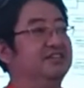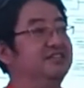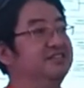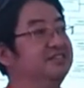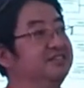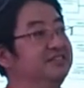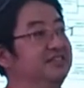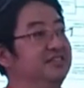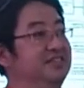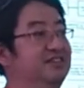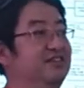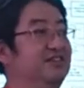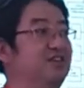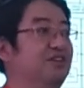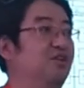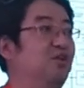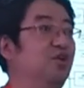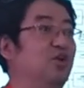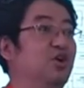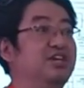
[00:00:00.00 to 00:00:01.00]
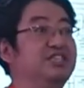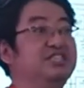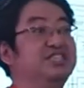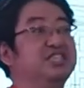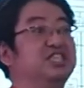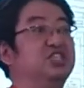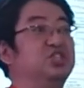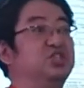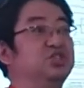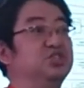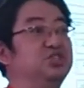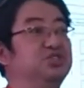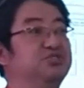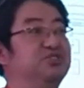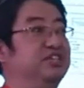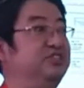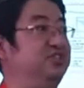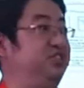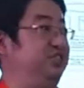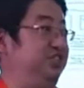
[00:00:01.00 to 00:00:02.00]
organization structure,
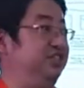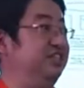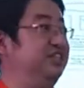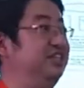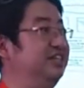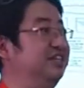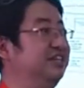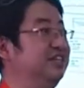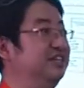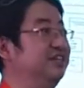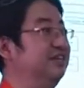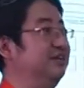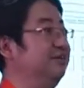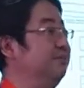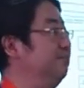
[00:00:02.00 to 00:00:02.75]
but they